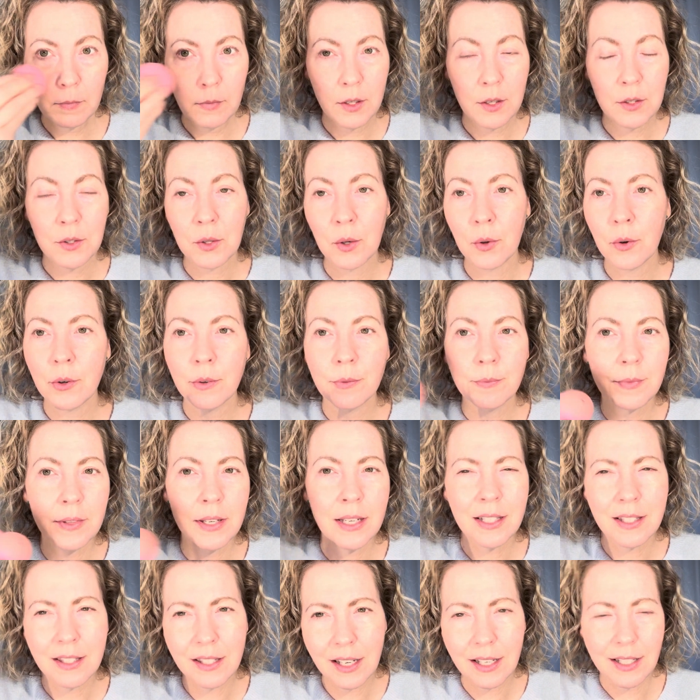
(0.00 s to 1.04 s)
So
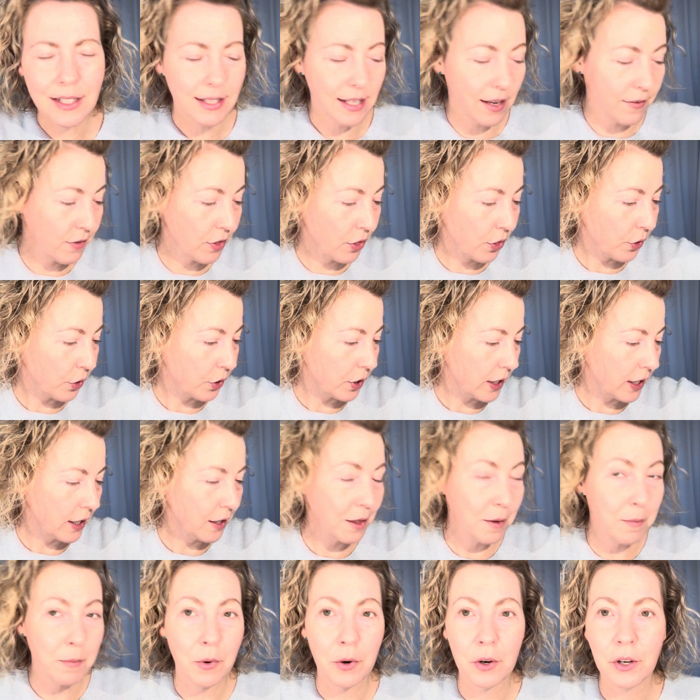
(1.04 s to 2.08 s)
it's like 7:30 in
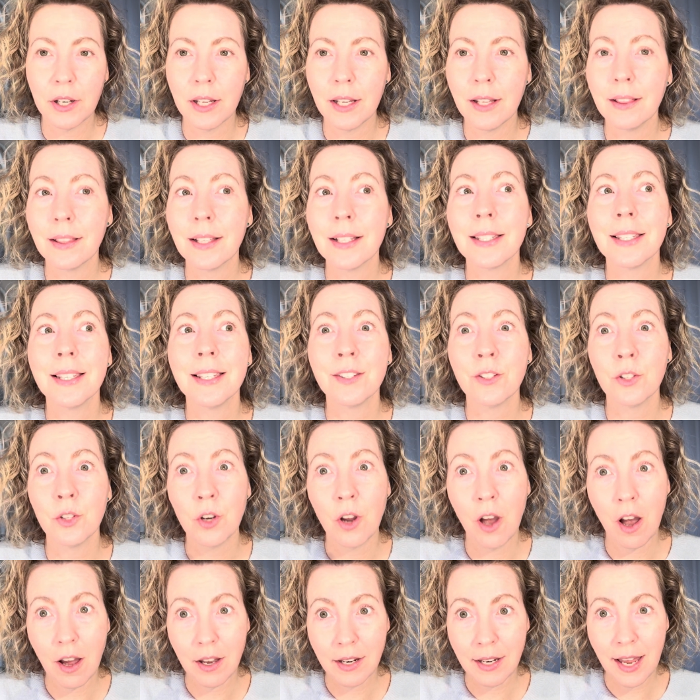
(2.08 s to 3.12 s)
the morning. This is
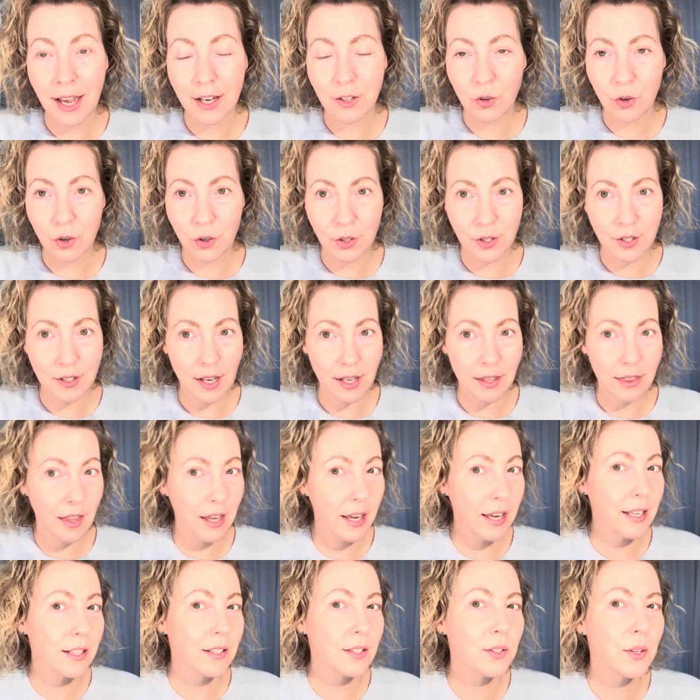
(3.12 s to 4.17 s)
not natural
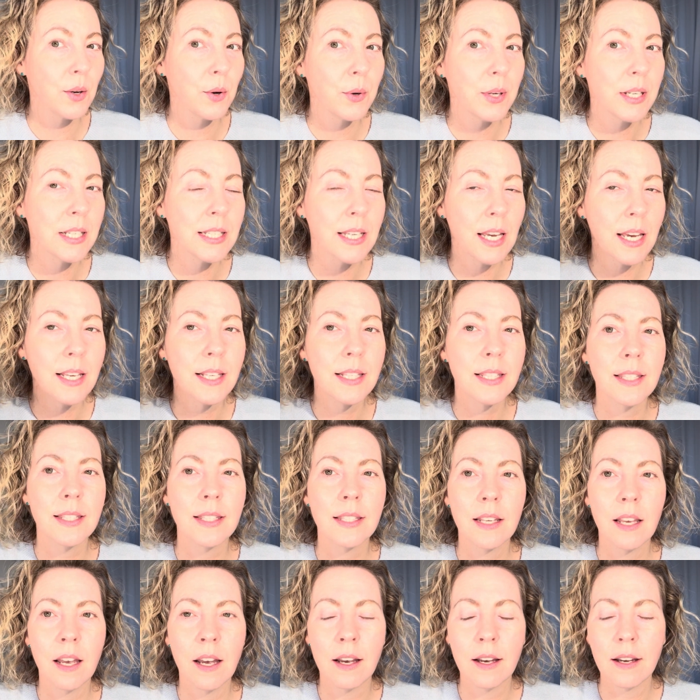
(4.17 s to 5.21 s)
sunlight, so it does
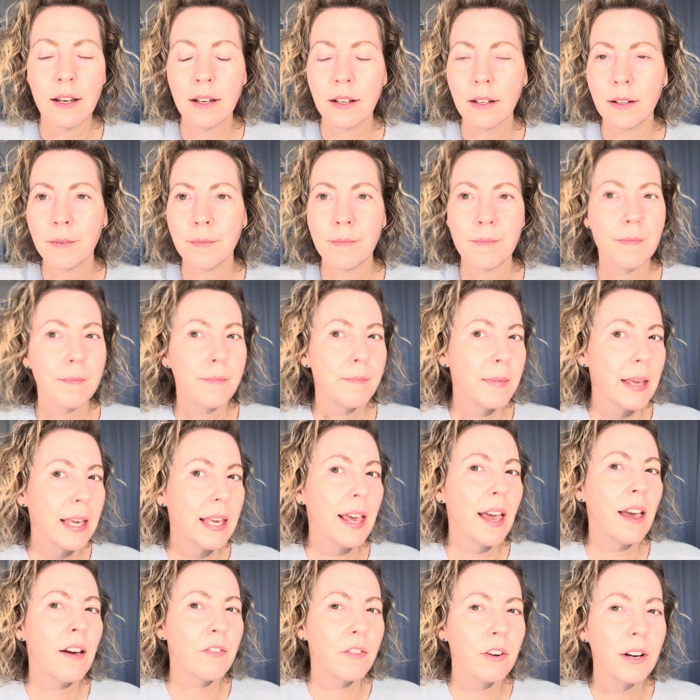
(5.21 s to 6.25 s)
make
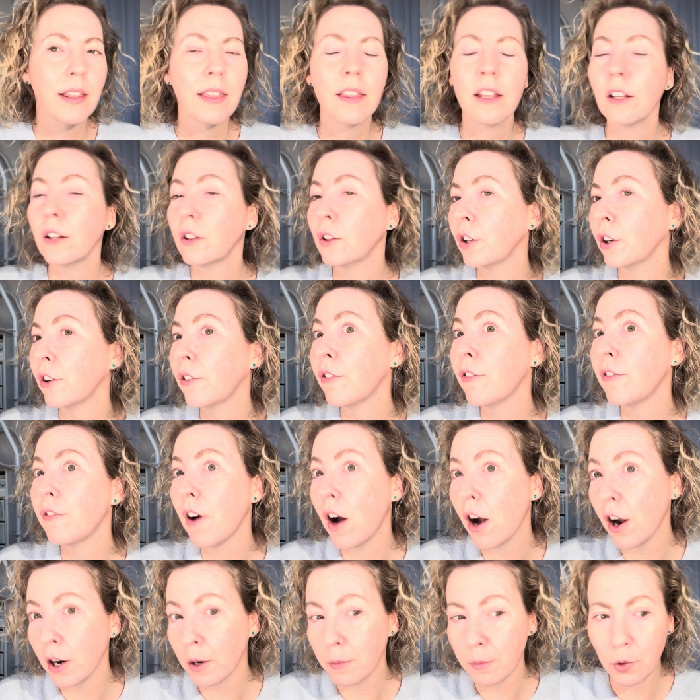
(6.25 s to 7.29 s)
everything look
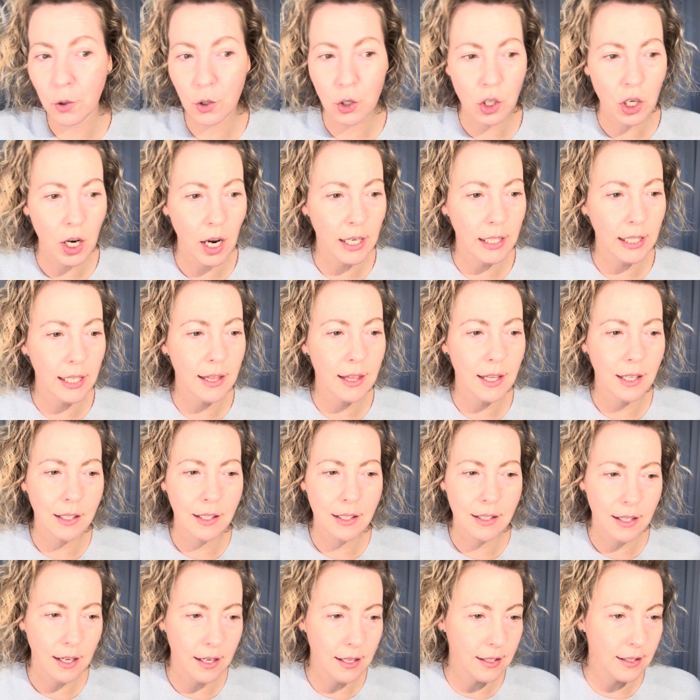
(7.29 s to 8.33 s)
far more shiny than it
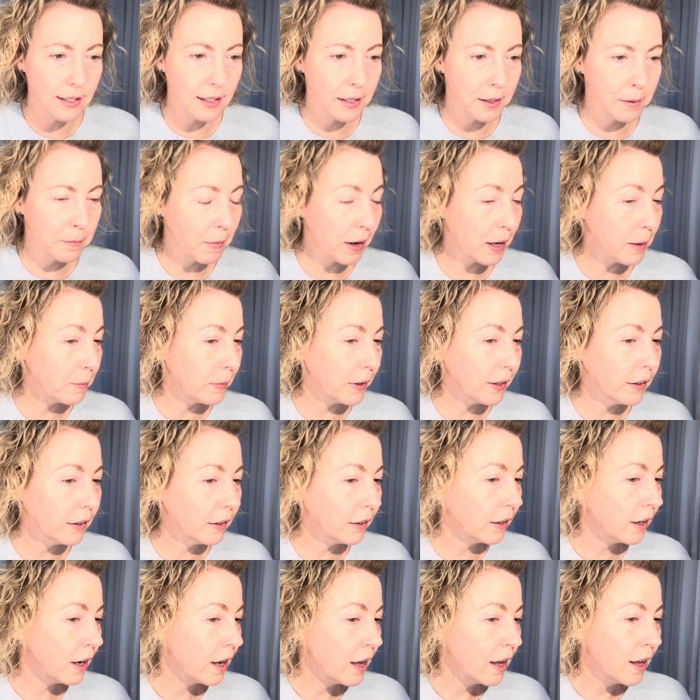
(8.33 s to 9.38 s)
does in my
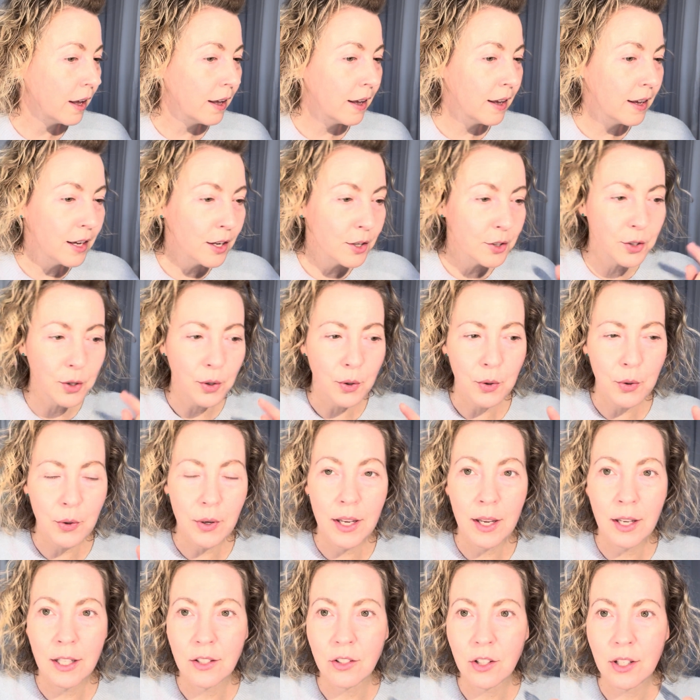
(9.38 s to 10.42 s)
mirror. So
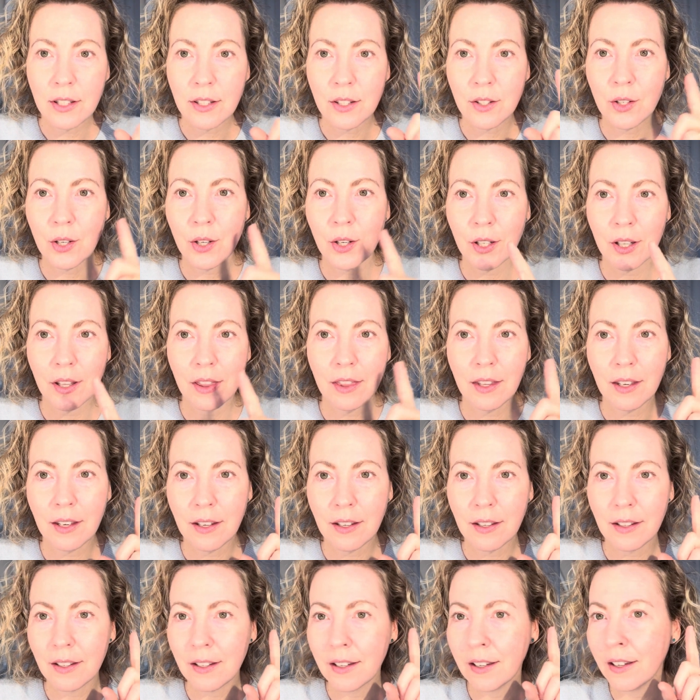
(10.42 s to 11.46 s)
it just took
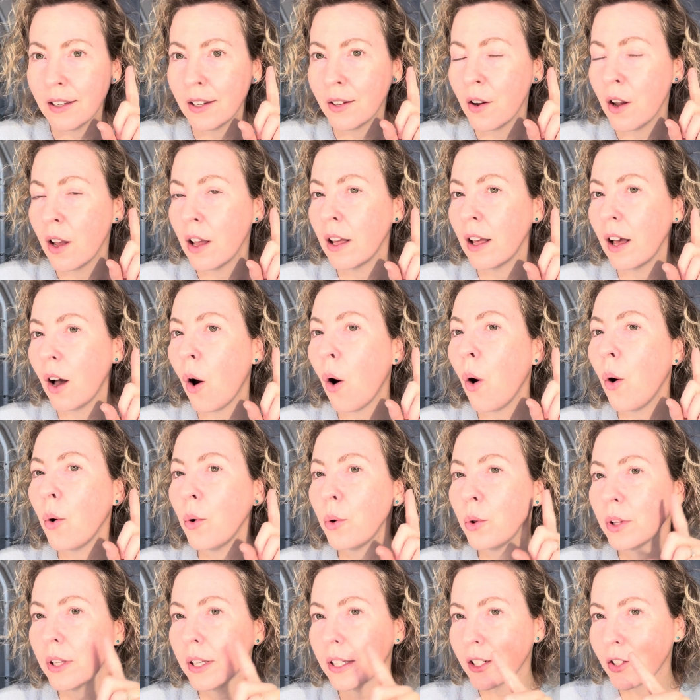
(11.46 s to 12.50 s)
a
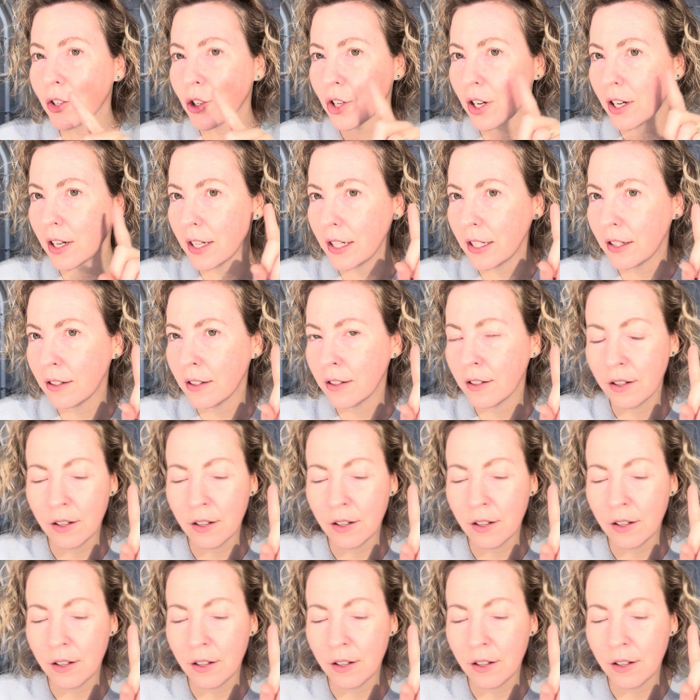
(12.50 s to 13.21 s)
whole lot of shine